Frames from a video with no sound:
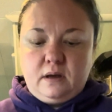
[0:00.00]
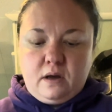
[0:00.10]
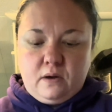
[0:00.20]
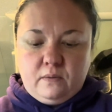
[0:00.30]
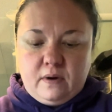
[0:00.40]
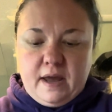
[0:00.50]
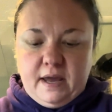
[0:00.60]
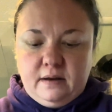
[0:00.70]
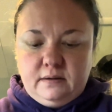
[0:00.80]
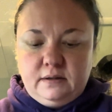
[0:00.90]
all
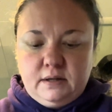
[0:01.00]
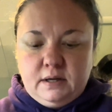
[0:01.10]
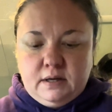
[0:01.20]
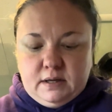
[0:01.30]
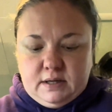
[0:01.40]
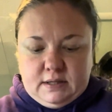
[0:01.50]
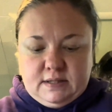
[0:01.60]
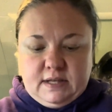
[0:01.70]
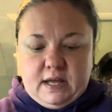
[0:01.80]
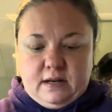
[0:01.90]
right,
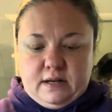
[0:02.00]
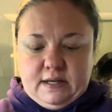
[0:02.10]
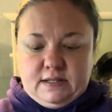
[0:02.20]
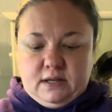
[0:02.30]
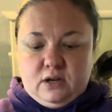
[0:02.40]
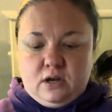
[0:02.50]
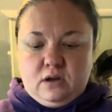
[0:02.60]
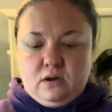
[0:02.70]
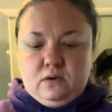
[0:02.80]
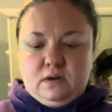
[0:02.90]
get nice and
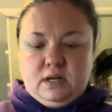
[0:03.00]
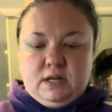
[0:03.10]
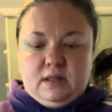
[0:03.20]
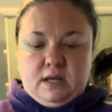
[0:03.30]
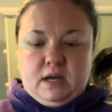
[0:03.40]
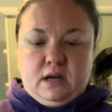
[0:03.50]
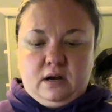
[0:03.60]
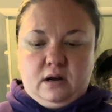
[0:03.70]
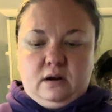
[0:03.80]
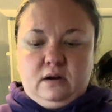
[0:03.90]
coated in
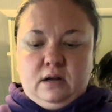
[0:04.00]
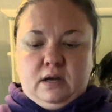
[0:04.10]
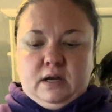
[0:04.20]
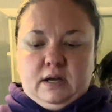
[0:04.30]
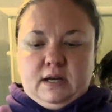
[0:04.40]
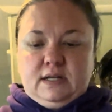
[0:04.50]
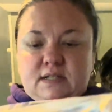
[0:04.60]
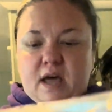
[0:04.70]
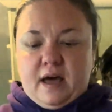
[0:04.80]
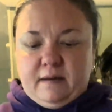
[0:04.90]
there
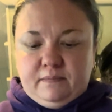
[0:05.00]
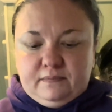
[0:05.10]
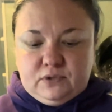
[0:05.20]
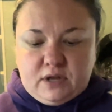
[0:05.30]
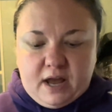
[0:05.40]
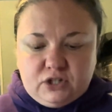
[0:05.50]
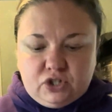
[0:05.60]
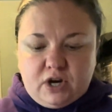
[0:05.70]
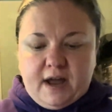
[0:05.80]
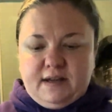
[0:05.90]
because I tried